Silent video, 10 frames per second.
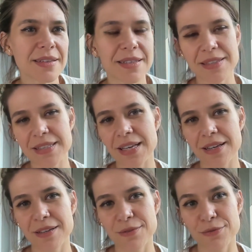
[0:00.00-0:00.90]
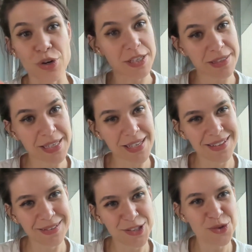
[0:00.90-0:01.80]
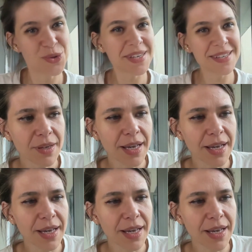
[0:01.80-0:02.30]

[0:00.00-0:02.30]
instead of trusting new things.